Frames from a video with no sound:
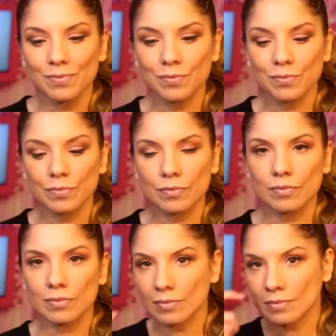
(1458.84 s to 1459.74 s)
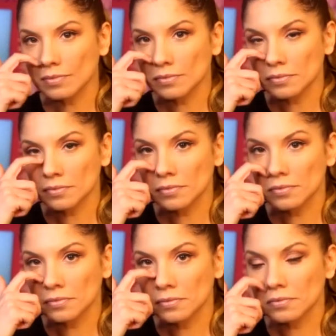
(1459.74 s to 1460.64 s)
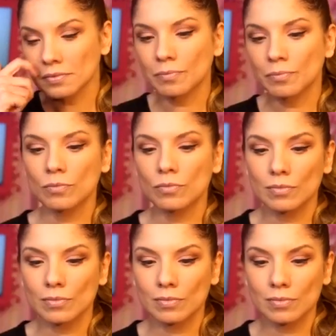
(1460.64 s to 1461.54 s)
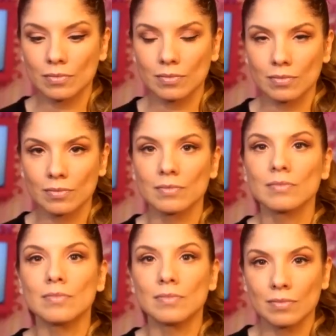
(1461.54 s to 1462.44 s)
This person isn't speaking.